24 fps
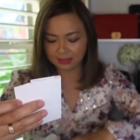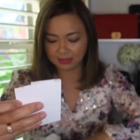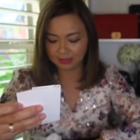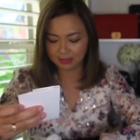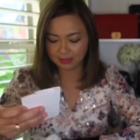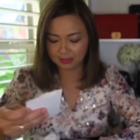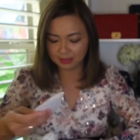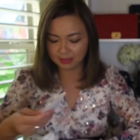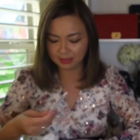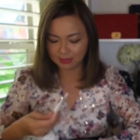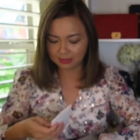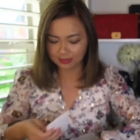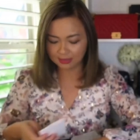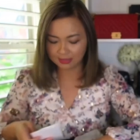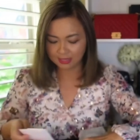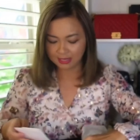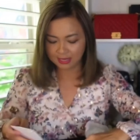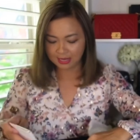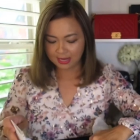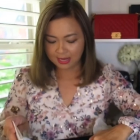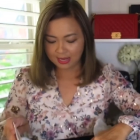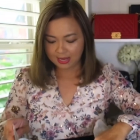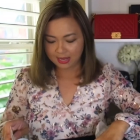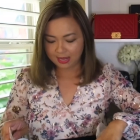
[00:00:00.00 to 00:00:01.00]
it.
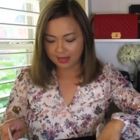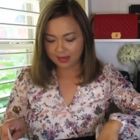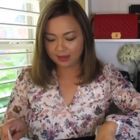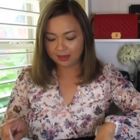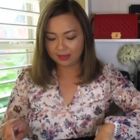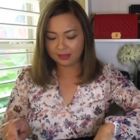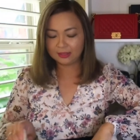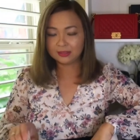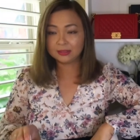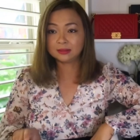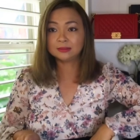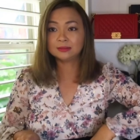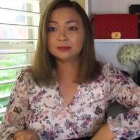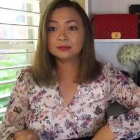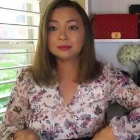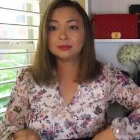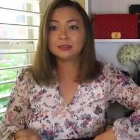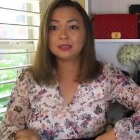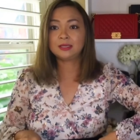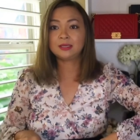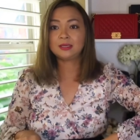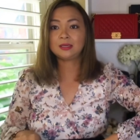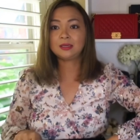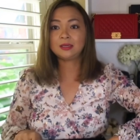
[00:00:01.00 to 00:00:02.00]
And
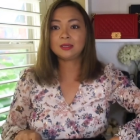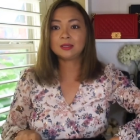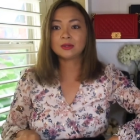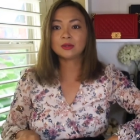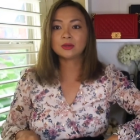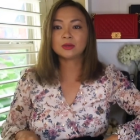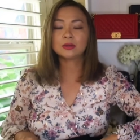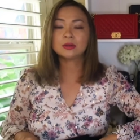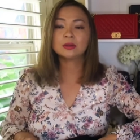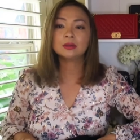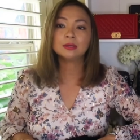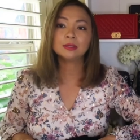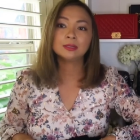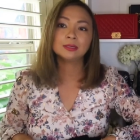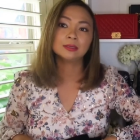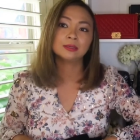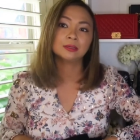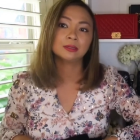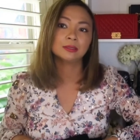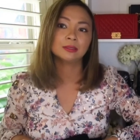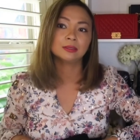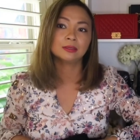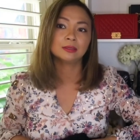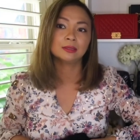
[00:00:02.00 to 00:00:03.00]
here
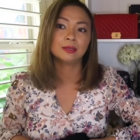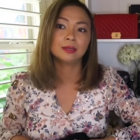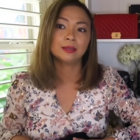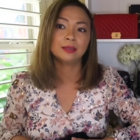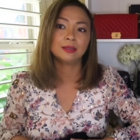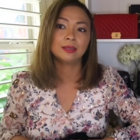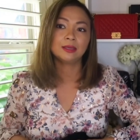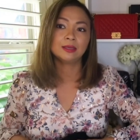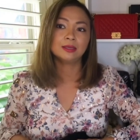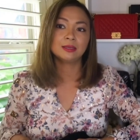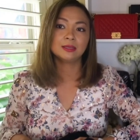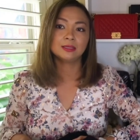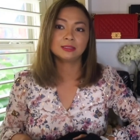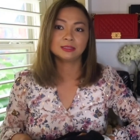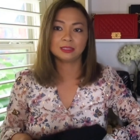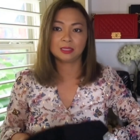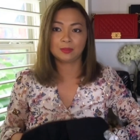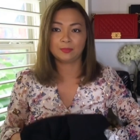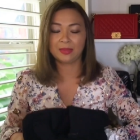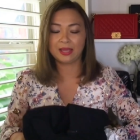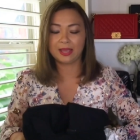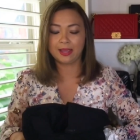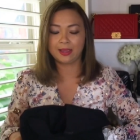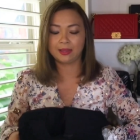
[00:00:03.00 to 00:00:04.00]
is the
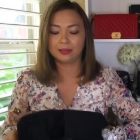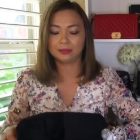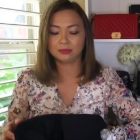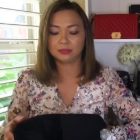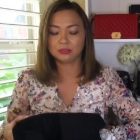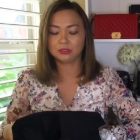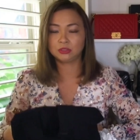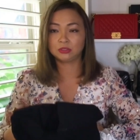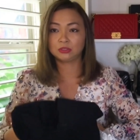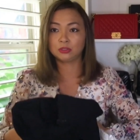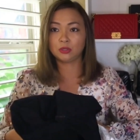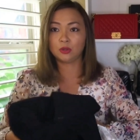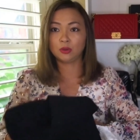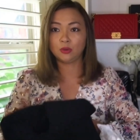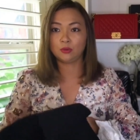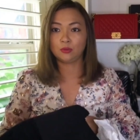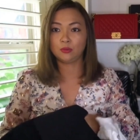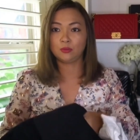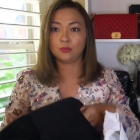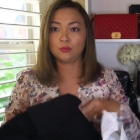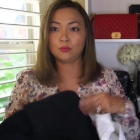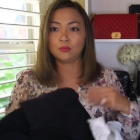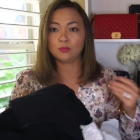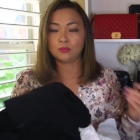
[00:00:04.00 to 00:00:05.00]
bag.
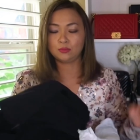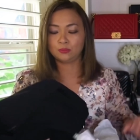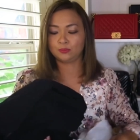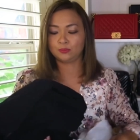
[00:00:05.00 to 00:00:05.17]
So,